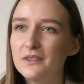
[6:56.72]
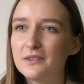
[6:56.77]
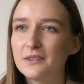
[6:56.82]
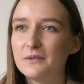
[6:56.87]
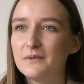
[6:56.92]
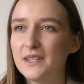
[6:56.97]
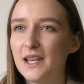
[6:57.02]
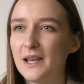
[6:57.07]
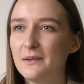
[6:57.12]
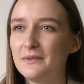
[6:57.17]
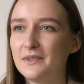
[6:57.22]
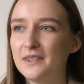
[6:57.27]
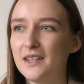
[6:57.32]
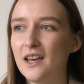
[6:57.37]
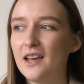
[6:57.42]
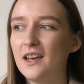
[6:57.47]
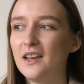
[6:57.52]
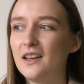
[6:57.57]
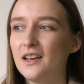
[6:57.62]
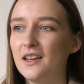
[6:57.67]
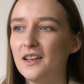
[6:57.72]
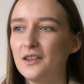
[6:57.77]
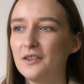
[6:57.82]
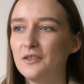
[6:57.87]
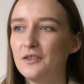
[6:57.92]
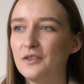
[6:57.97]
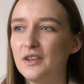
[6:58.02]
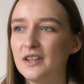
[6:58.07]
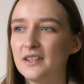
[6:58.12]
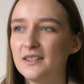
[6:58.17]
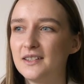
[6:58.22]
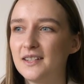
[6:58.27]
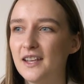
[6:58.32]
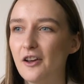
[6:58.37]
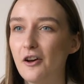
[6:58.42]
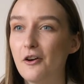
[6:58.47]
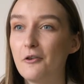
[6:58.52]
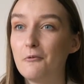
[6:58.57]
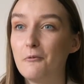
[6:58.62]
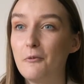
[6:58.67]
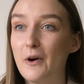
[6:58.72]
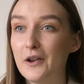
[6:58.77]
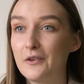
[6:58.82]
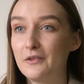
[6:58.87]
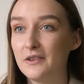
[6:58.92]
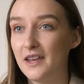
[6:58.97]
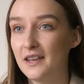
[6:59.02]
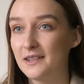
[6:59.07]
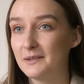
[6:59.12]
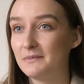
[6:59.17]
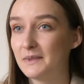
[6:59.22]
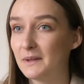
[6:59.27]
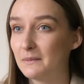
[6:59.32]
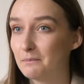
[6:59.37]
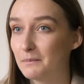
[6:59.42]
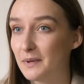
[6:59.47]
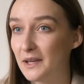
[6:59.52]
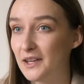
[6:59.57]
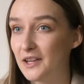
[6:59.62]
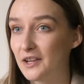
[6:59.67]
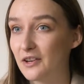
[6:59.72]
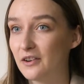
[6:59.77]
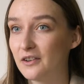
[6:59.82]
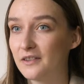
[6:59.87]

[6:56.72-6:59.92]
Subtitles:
so sometimes you can say, oh, why don't you get something bigger,